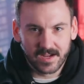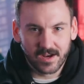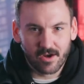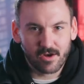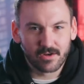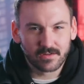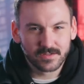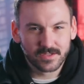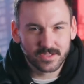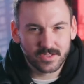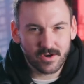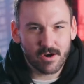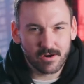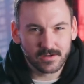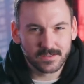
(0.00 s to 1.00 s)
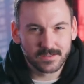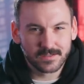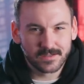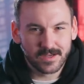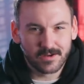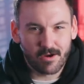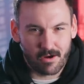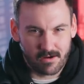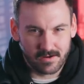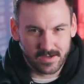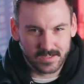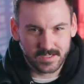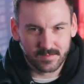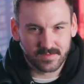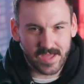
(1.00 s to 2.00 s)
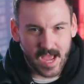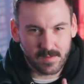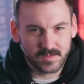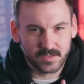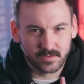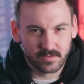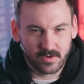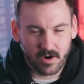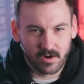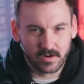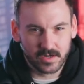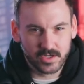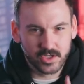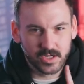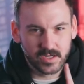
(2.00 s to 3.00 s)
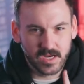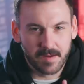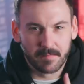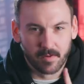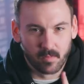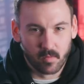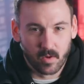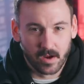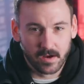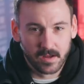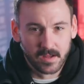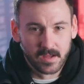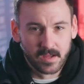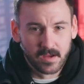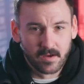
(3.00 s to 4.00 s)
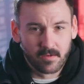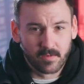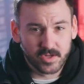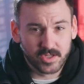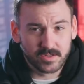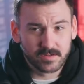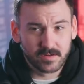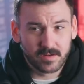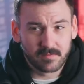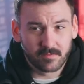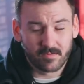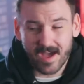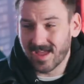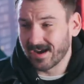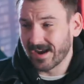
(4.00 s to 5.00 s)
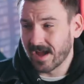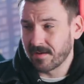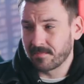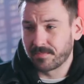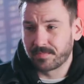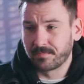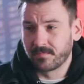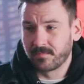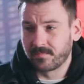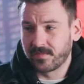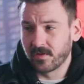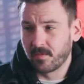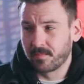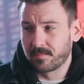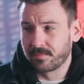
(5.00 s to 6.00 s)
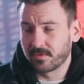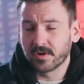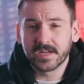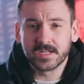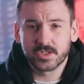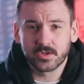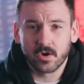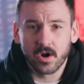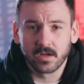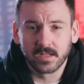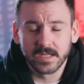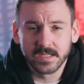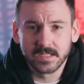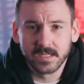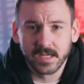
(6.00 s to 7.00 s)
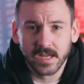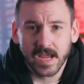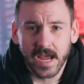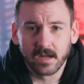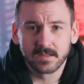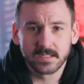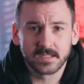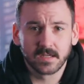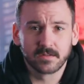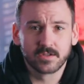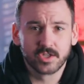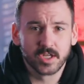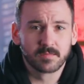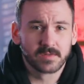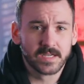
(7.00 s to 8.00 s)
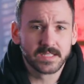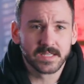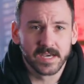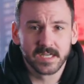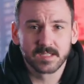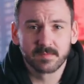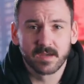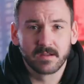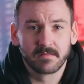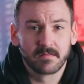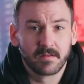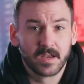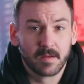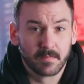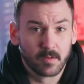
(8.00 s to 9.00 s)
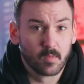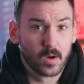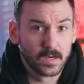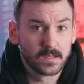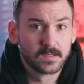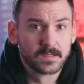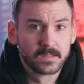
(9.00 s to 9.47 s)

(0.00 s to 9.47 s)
And it all starts in August with Absolute Carnage number one, which Ryan and I feel pretty strongly is gonna outsell Jim Lee's X-Men number one.